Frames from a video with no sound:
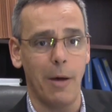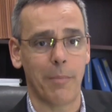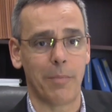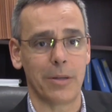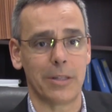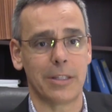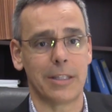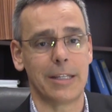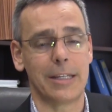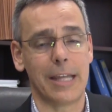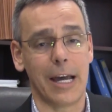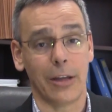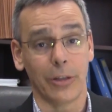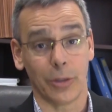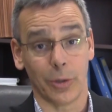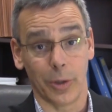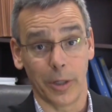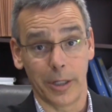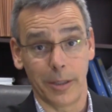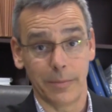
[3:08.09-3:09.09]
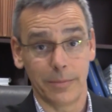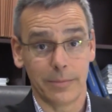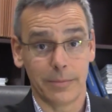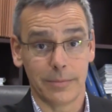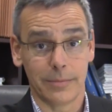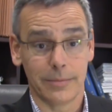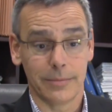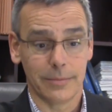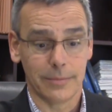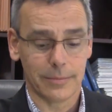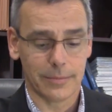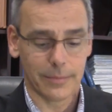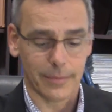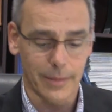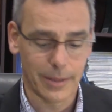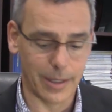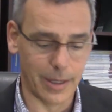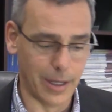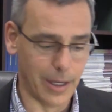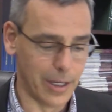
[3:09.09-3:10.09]
up is the deltoid.
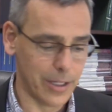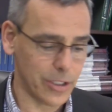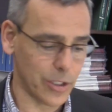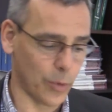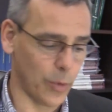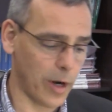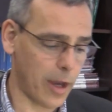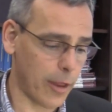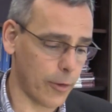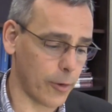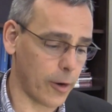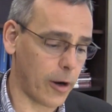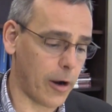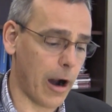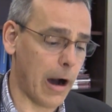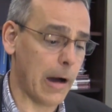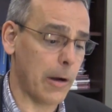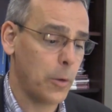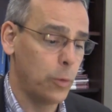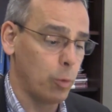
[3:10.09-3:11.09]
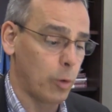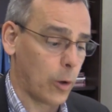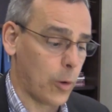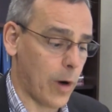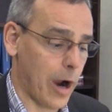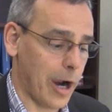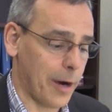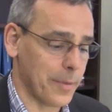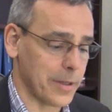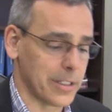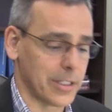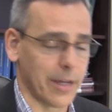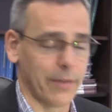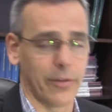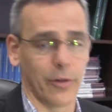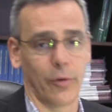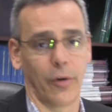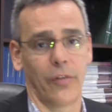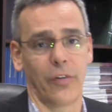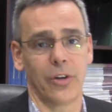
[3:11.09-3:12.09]
So one of the requirements
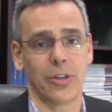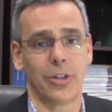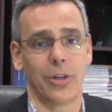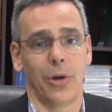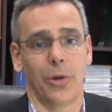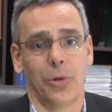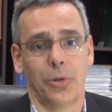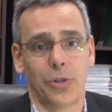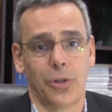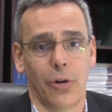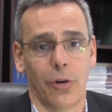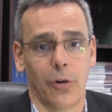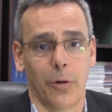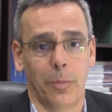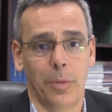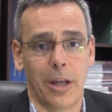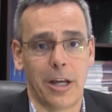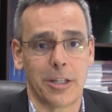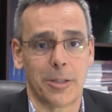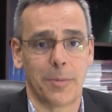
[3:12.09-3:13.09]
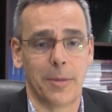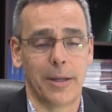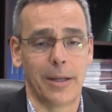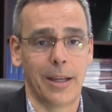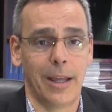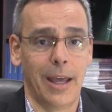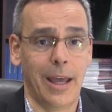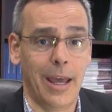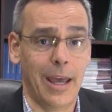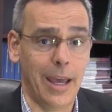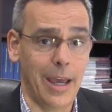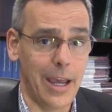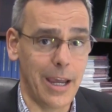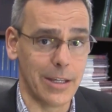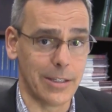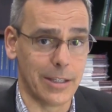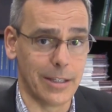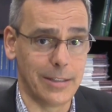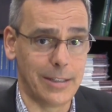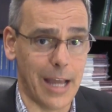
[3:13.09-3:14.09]
of the reverse total shoulder replacement
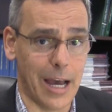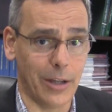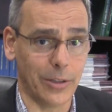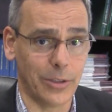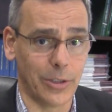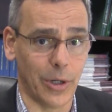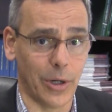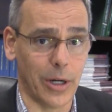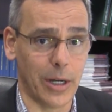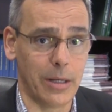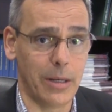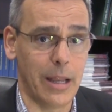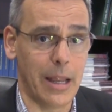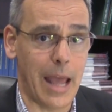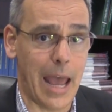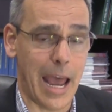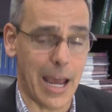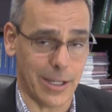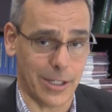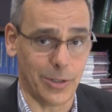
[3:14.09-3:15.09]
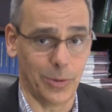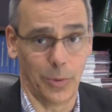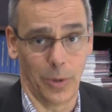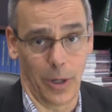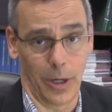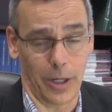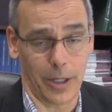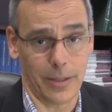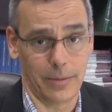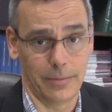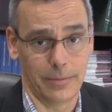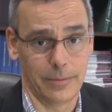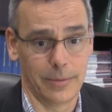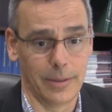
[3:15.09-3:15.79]
is the deltoid has to work.